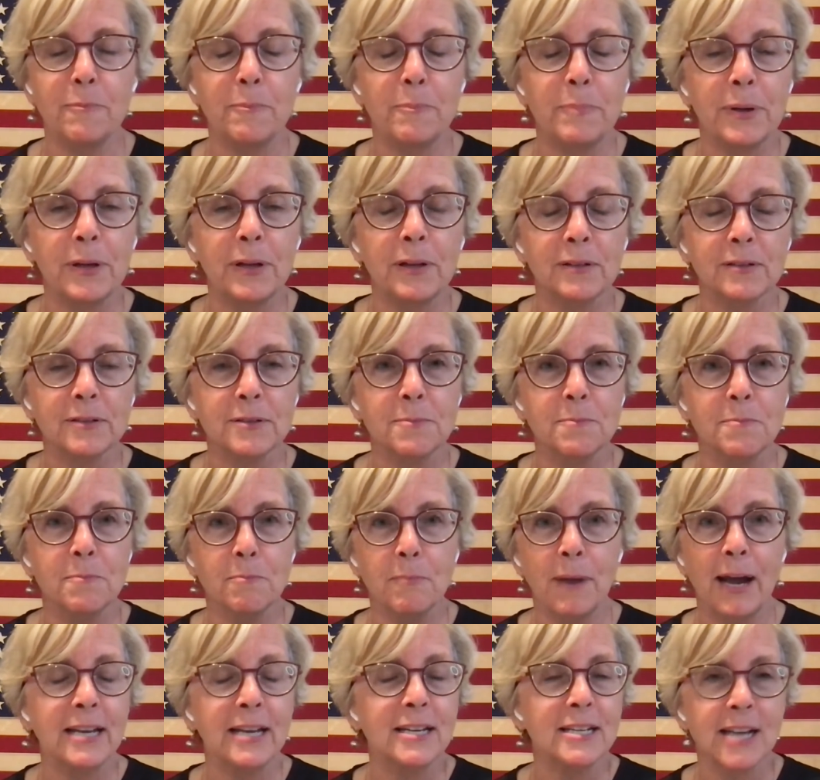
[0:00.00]
built
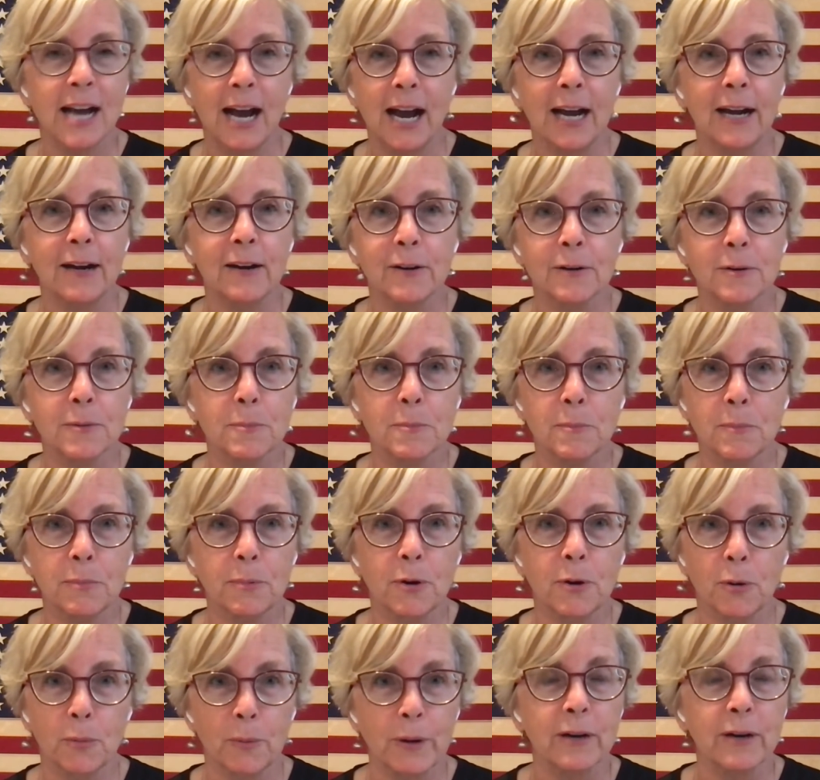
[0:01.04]
my entire
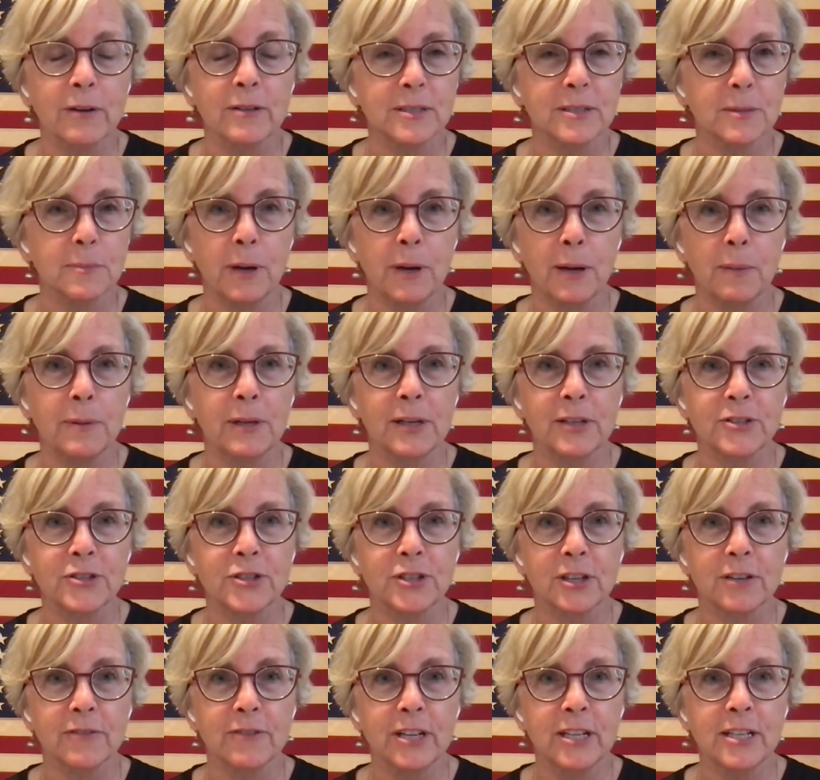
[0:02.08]
career as a public
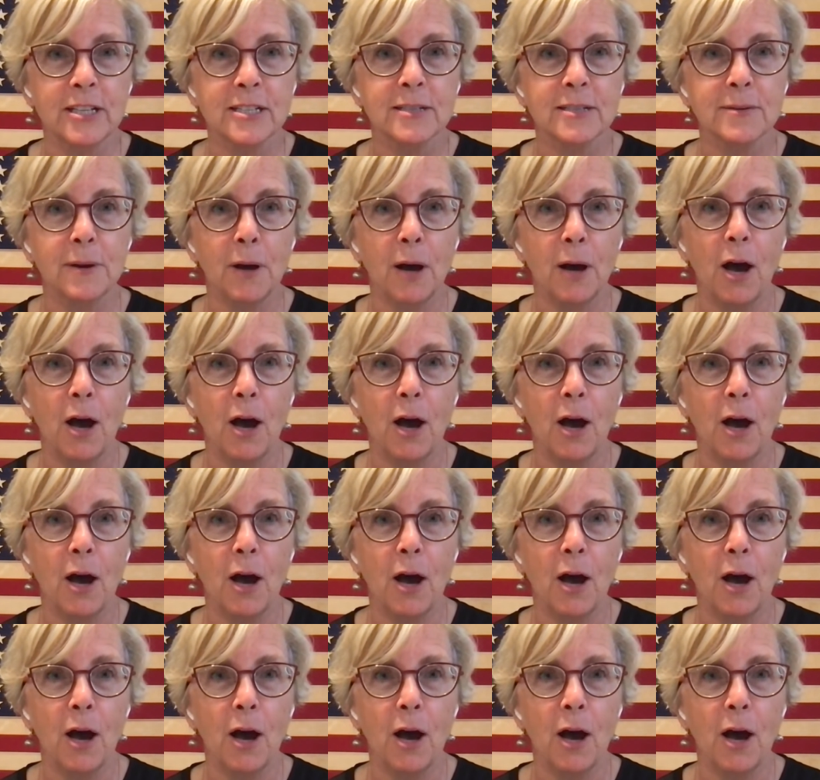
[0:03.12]
servant